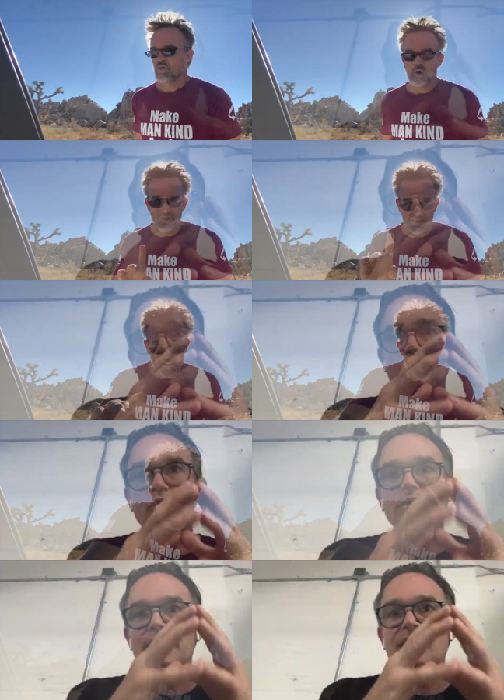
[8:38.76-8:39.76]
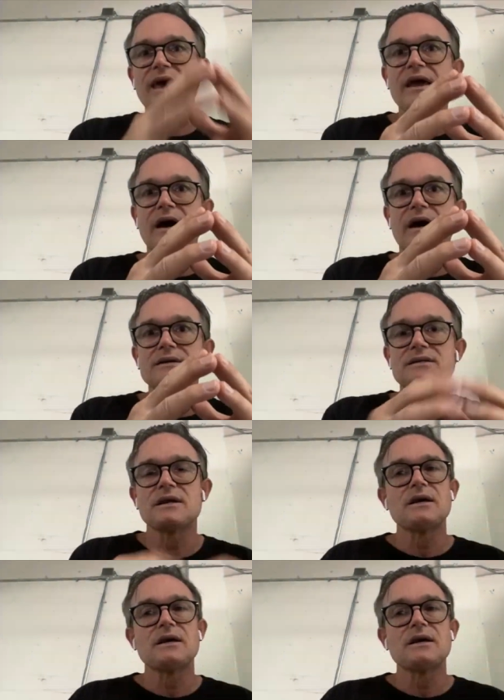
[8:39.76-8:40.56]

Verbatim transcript: I can control the chaos